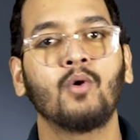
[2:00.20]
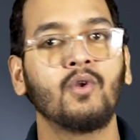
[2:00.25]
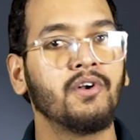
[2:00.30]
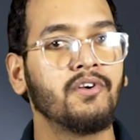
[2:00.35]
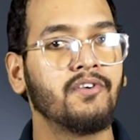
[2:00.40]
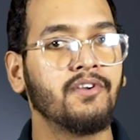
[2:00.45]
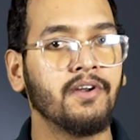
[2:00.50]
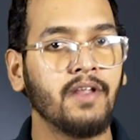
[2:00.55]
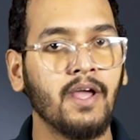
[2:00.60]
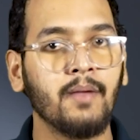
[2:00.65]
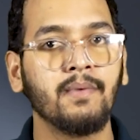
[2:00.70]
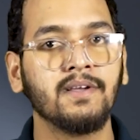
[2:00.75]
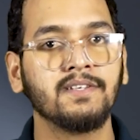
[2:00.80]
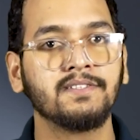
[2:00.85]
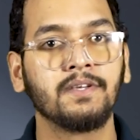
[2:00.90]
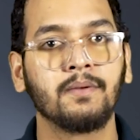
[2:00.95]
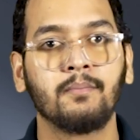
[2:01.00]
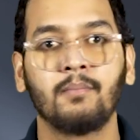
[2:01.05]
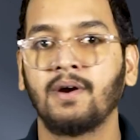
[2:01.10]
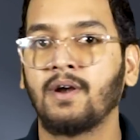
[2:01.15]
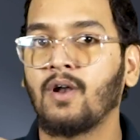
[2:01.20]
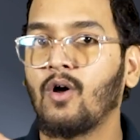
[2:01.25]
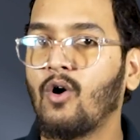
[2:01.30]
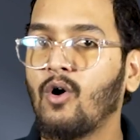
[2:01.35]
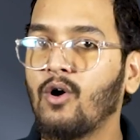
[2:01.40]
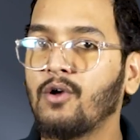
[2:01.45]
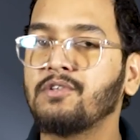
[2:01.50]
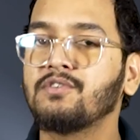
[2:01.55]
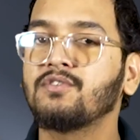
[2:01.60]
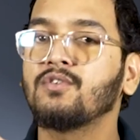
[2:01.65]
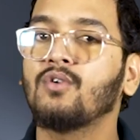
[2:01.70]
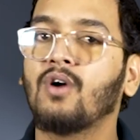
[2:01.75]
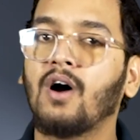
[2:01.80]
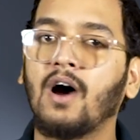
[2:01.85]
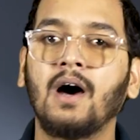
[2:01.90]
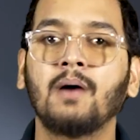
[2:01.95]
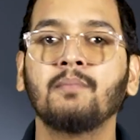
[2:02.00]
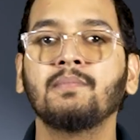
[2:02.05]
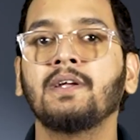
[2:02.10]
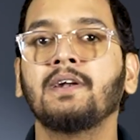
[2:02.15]
monetary damage, but also
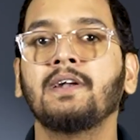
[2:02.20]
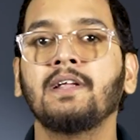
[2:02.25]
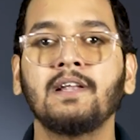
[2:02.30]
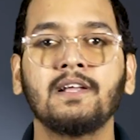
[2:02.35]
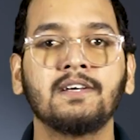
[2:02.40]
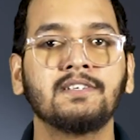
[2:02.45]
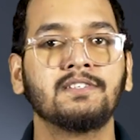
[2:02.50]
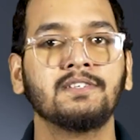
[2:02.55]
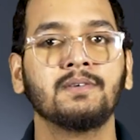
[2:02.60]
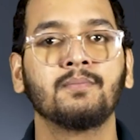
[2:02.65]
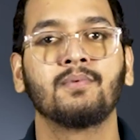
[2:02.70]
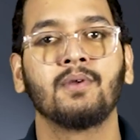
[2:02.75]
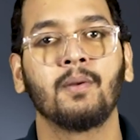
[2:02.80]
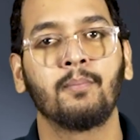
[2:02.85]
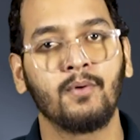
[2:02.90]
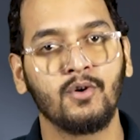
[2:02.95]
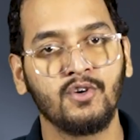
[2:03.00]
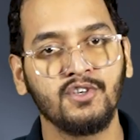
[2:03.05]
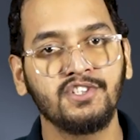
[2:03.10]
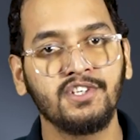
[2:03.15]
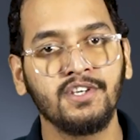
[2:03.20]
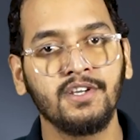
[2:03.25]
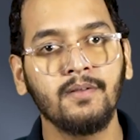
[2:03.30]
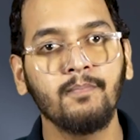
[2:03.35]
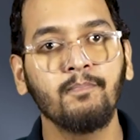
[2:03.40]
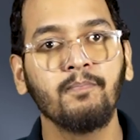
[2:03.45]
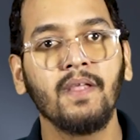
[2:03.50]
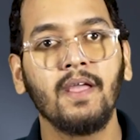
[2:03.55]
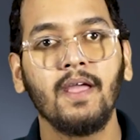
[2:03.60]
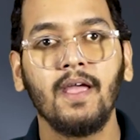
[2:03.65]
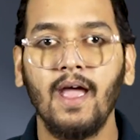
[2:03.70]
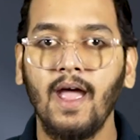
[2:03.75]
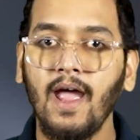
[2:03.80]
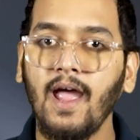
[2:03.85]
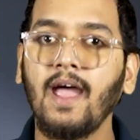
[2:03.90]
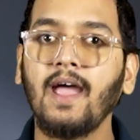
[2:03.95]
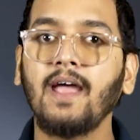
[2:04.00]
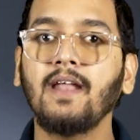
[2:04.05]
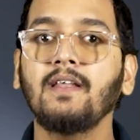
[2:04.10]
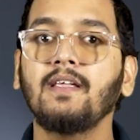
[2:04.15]
harm the dealership reputation
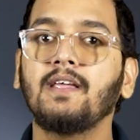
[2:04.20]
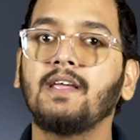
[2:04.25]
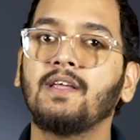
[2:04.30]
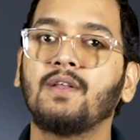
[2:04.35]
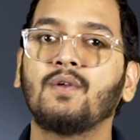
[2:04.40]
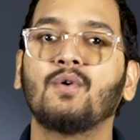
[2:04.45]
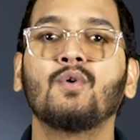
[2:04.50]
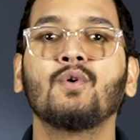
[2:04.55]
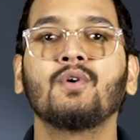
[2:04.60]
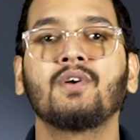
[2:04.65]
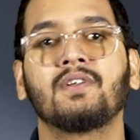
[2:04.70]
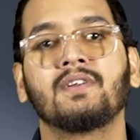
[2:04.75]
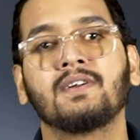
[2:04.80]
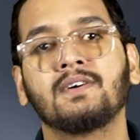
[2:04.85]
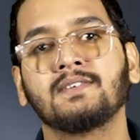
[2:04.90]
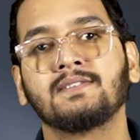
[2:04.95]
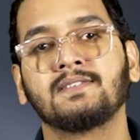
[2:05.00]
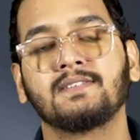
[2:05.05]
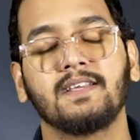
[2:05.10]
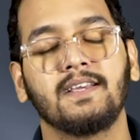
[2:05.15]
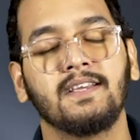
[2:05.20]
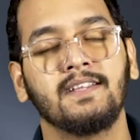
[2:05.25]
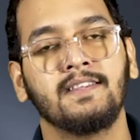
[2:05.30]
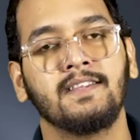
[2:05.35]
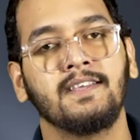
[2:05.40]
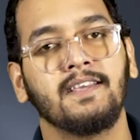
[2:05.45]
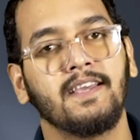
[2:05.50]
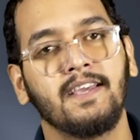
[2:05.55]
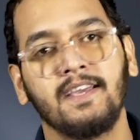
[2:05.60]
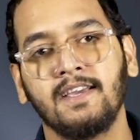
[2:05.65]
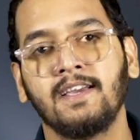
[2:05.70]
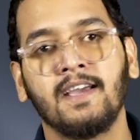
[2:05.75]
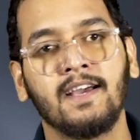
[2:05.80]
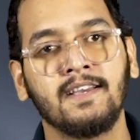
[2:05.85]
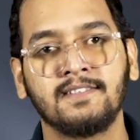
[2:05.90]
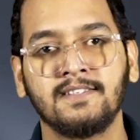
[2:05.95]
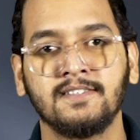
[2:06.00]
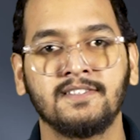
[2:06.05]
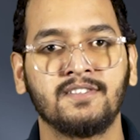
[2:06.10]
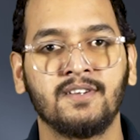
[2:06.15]
and erode trust in the
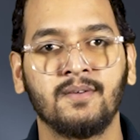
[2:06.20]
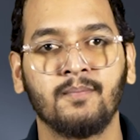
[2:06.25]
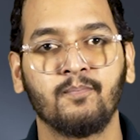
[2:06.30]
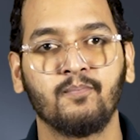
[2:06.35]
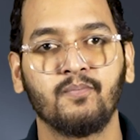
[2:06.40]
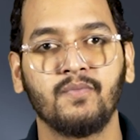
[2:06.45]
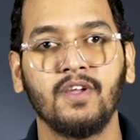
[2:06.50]
AI system."